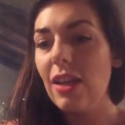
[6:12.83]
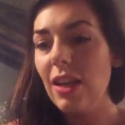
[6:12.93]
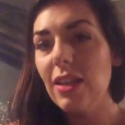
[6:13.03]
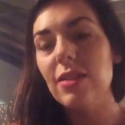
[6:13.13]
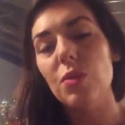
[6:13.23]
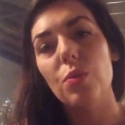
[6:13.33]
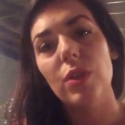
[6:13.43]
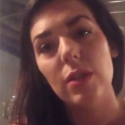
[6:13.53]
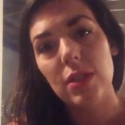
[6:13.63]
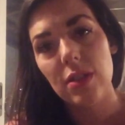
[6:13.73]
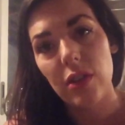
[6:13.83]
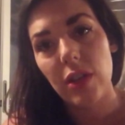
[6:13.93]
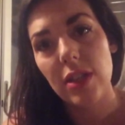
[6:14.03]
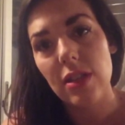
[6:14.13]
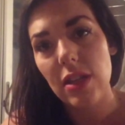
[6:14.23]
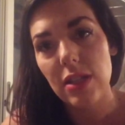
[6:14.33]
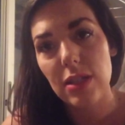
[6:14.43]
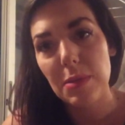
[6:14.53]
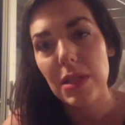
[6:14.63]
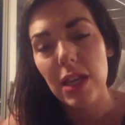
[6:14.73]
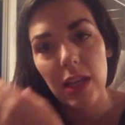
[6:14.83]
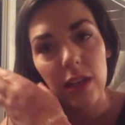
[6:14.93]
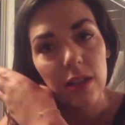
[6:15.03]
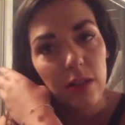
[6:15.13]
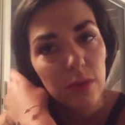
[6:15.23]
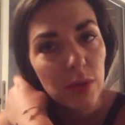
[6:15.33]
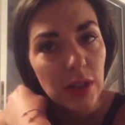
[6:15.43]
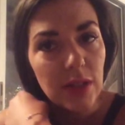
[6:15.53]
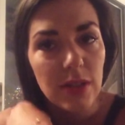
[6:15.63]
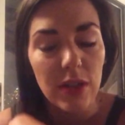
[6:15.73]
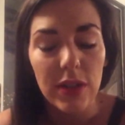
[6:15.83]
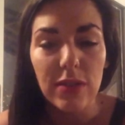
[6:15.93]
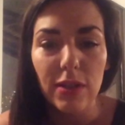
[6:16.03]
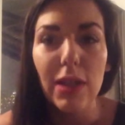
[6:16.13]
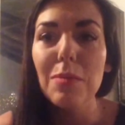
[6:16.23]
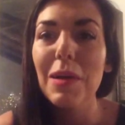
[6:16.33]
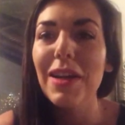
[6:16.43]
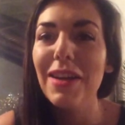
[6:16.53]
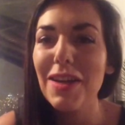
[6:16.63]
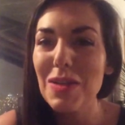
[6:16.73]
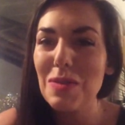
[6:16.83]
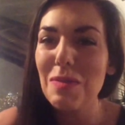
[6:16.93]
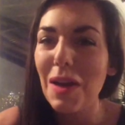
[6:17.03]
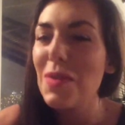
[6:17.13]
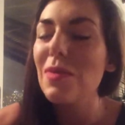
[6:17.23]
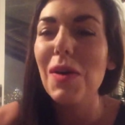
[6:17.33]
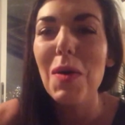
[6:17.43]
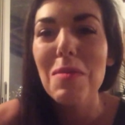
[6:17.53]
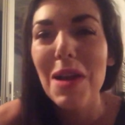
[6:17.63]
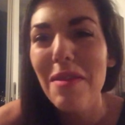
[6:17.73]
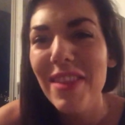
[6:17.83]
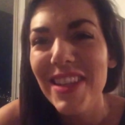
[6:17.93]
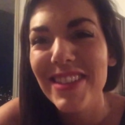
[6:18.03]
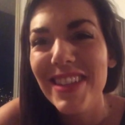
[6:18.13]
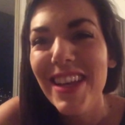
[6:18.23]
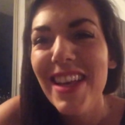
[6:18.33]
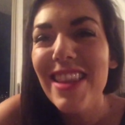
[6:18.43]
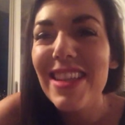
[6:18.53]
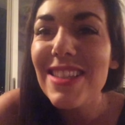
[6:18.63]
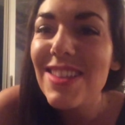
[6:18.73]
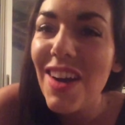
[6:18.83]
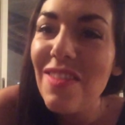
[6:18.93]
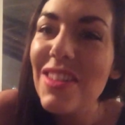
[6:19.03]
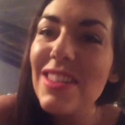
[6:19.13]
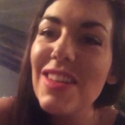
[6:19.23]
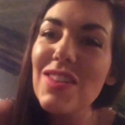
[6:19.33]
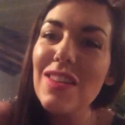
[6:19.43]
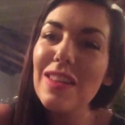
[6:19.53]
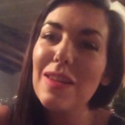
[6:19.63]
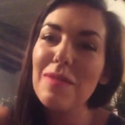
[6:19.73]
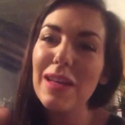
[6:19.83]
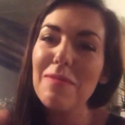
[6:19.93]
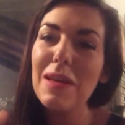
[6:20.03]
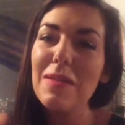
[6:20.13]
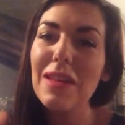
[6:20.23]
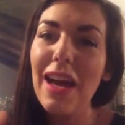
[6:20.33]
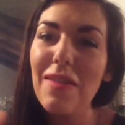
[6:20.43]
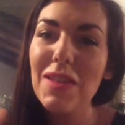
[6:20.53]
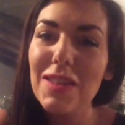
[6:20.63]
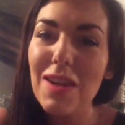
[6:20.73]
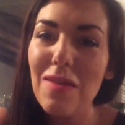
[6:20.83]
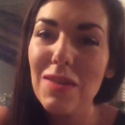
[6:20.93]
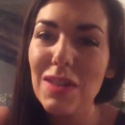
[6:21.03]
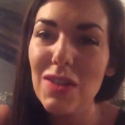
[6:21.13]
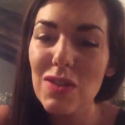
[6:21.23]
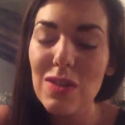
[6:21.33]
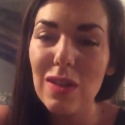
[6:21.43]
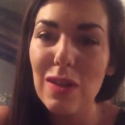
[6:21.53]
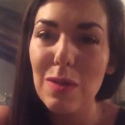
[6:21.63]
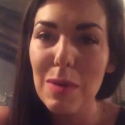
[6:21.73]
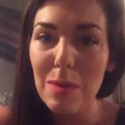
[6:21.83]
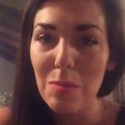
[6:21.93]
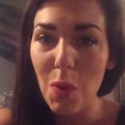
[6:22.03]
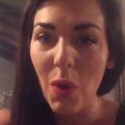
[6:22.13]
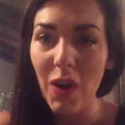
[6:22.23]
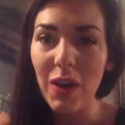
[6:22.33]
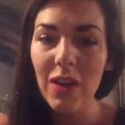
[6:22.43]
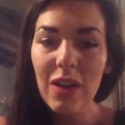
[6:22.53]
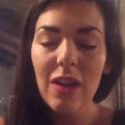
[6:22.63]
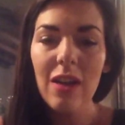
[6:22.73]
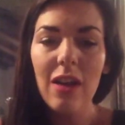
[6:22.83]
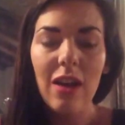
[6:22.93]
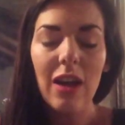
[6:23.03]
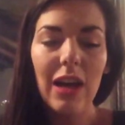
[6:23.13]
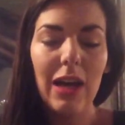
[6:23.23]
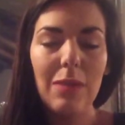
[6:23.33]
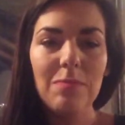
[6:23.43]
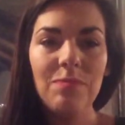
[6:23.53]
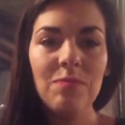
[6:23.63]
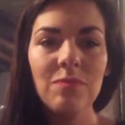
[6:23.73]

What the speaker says: is really serious and needs to be taken really seriously. But I just want to open up this conversation a little bit and be able to have these conversations a little bit more. And